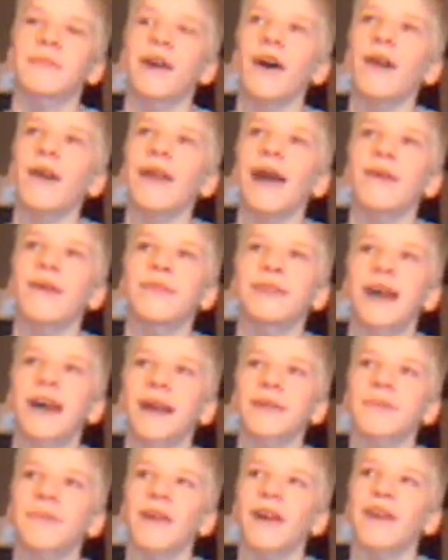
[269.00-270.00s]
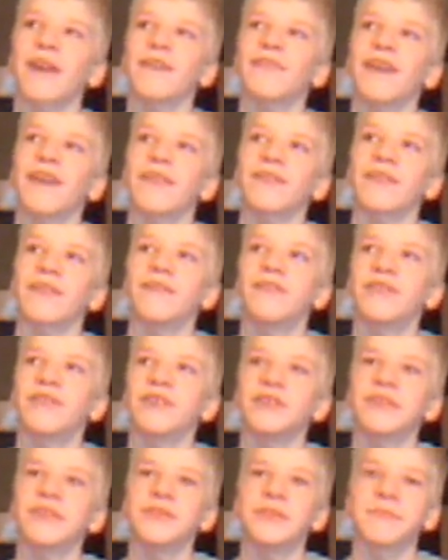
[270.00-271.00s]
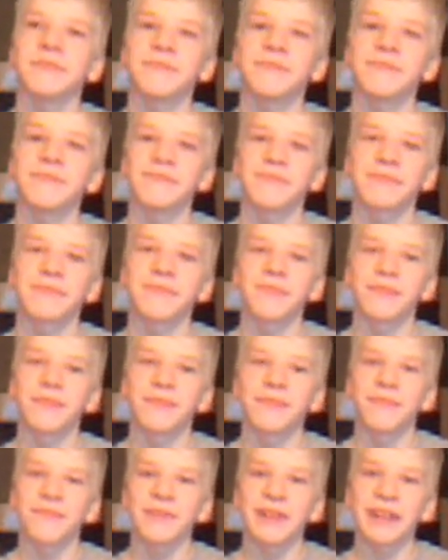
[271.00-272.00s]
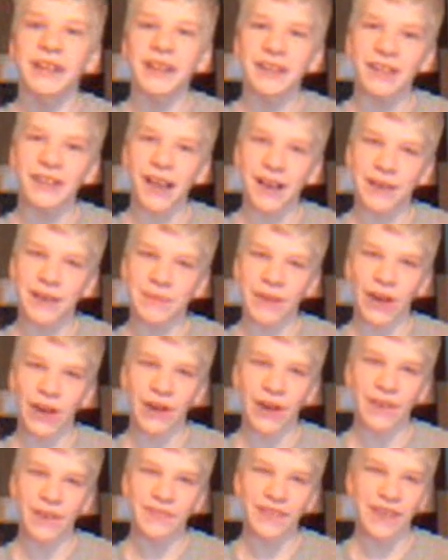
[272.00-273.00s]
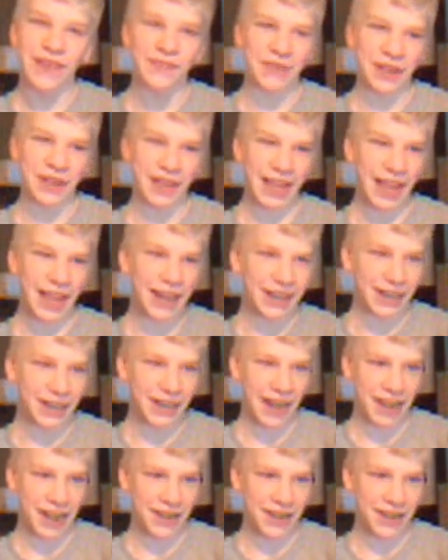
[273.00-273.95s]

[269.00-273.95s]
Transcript: Oh yeah, we talked about our favorite food. We didn't talk about our favorite color, I know